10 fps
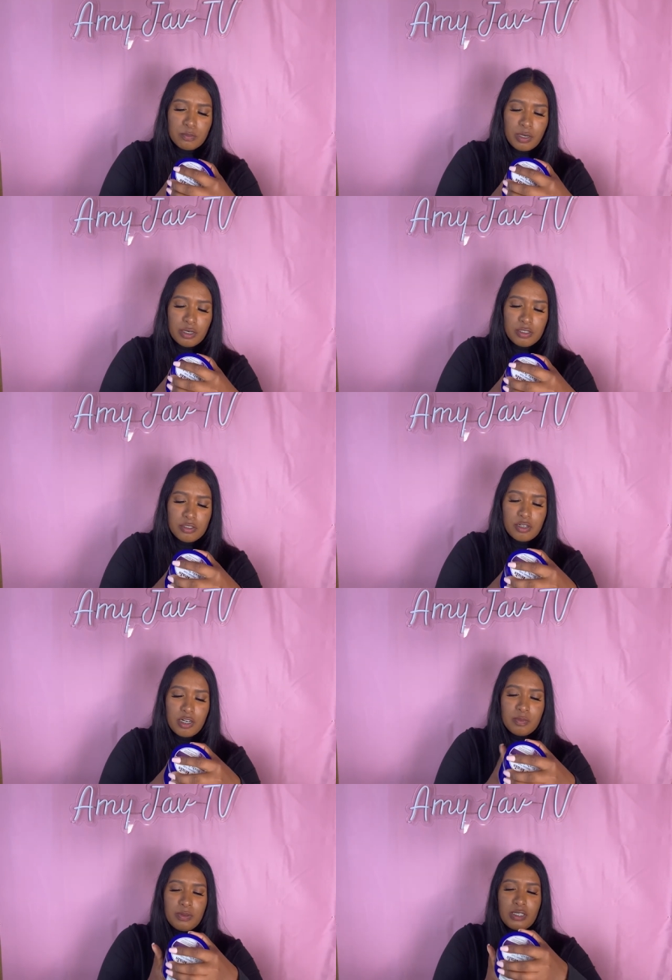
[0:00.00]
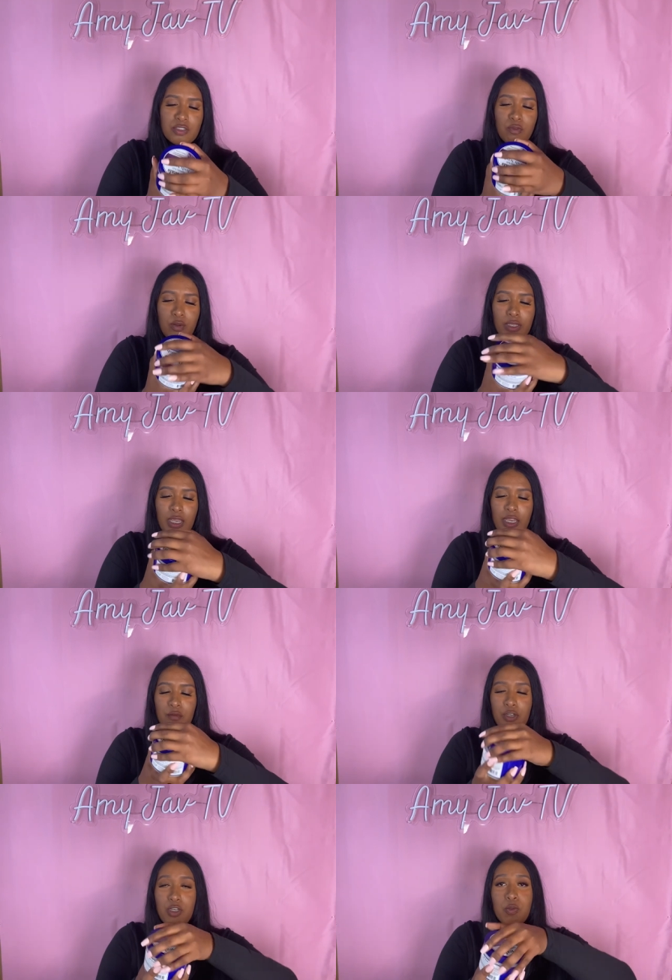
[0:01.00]
Body Scrub, Exfoliate and
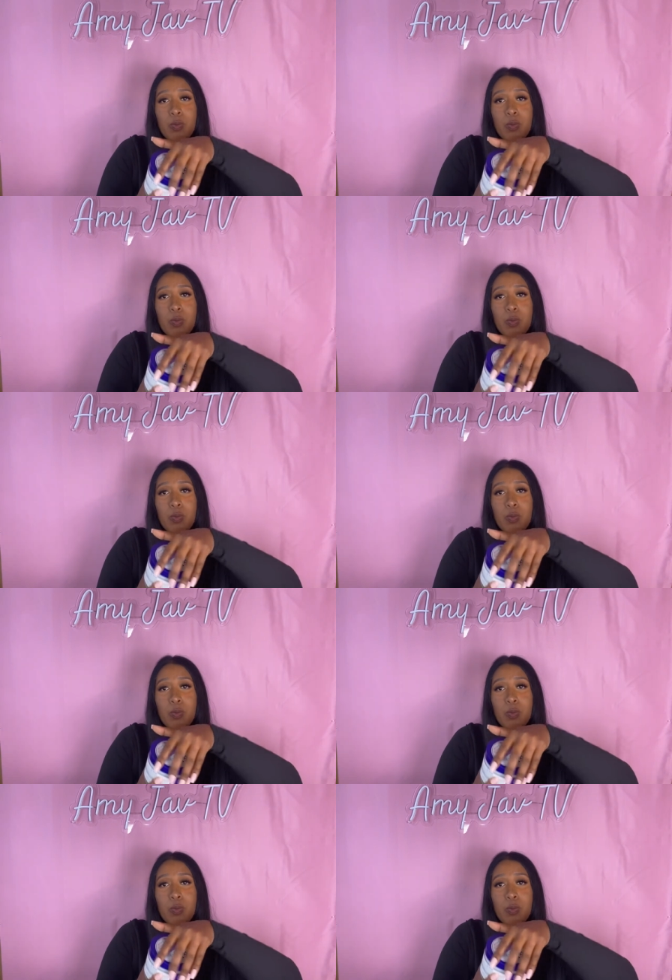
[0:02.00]
Renew,